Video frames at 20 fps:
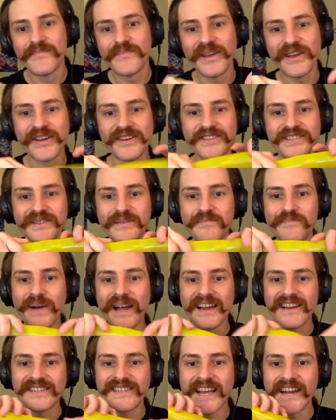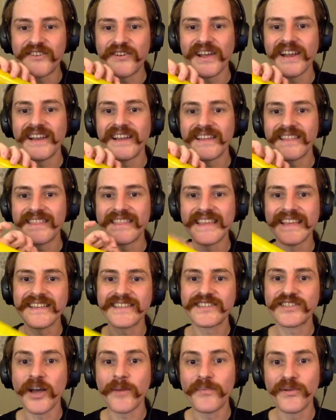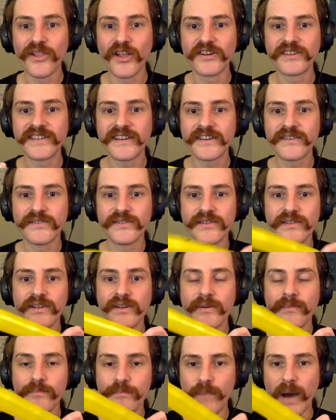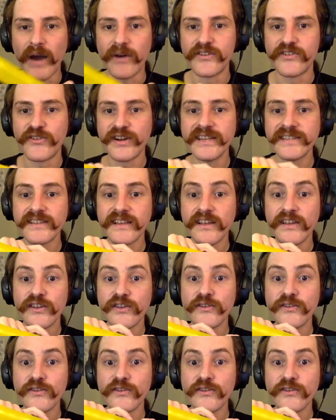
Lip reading: because by generating these topological boundaries,